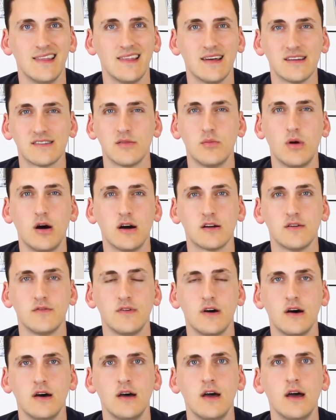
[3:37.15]
That's the mark of
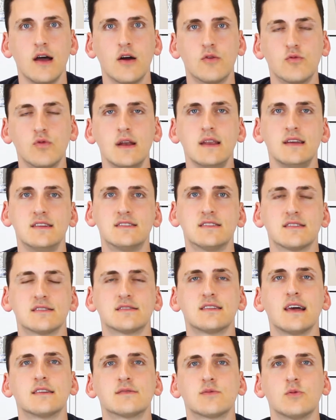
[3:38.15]
a really
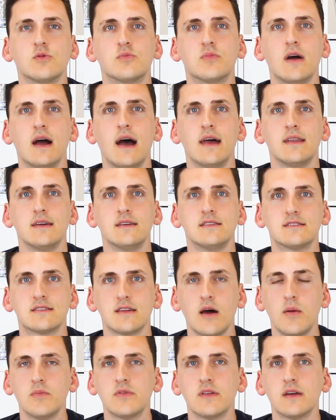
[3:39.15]
successful brand. It's
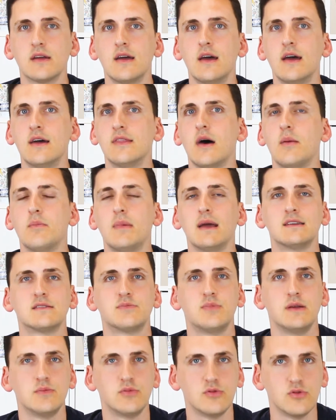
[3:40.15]
something that makes
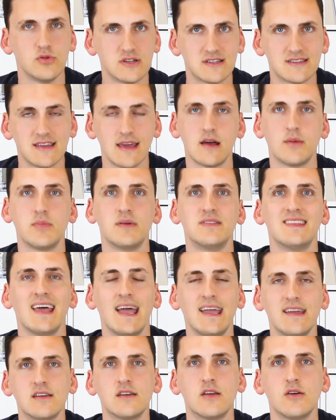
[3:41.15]
people sit up and
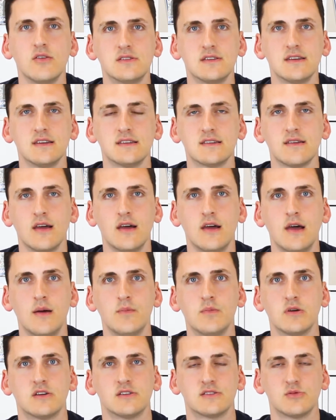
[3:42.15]
take notice,
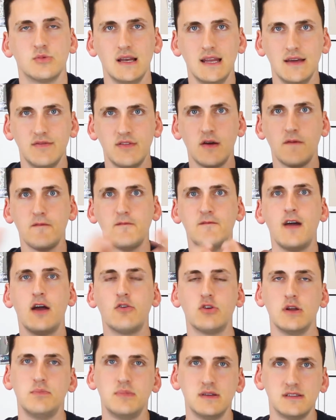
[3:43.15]
because we live in a
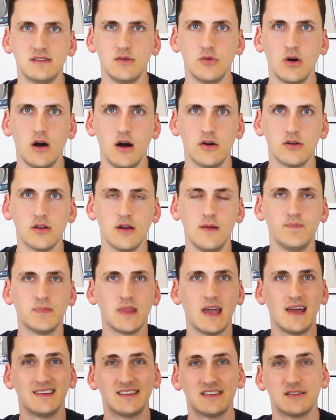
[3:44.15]
very busy world,
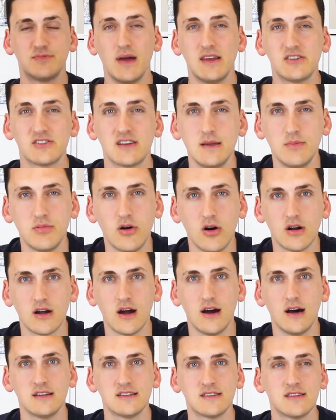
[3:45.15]
and especially
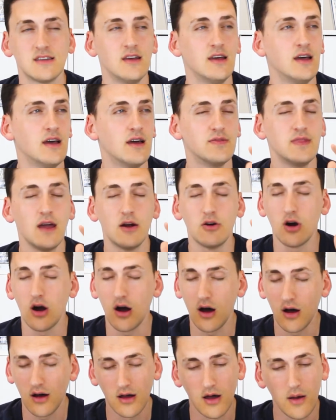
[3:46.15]
podcasts. There
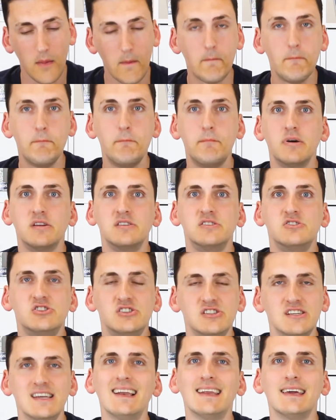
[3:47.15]
are a
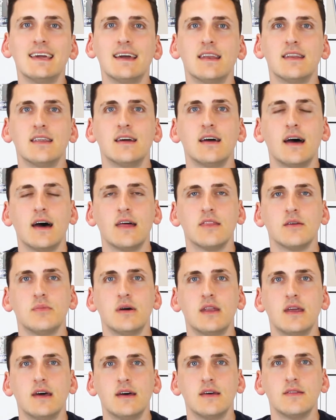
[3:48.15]
bajillion at the
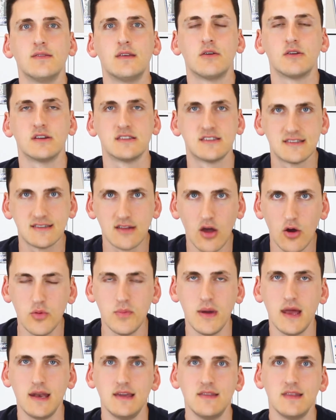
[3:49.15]
minute. There are so
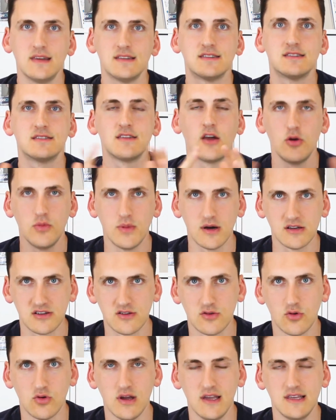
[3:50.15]
many. There's so much
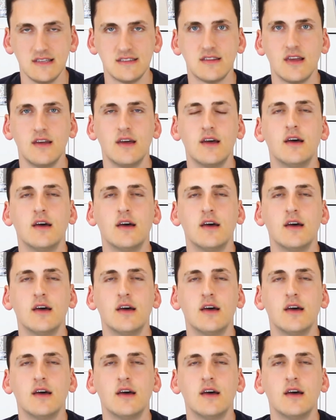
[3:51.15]
noise.